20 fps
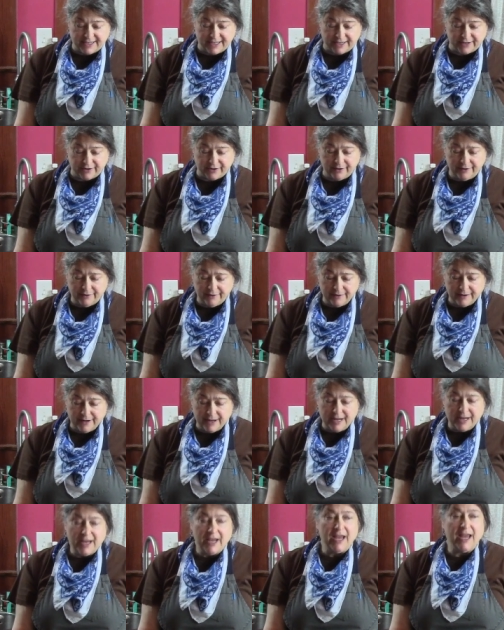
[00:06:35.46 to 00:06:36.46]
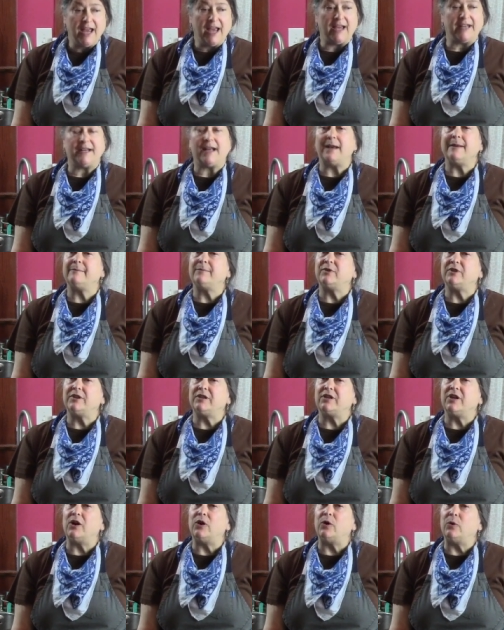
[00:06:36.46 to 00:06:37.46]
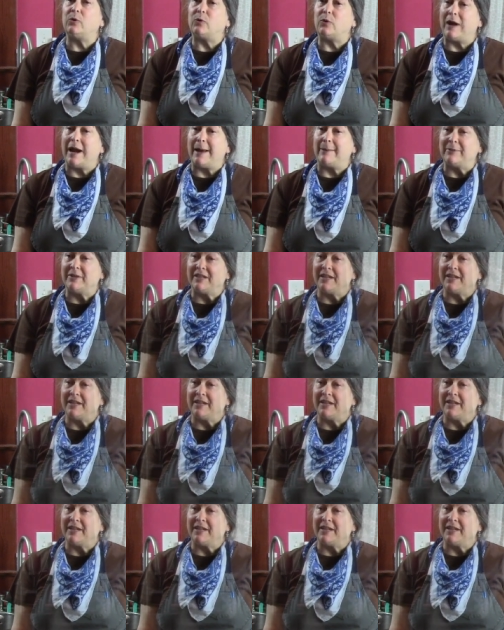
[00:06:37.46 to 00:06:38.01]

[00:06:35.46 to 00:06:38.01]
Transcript: here, and I'm going to go grab a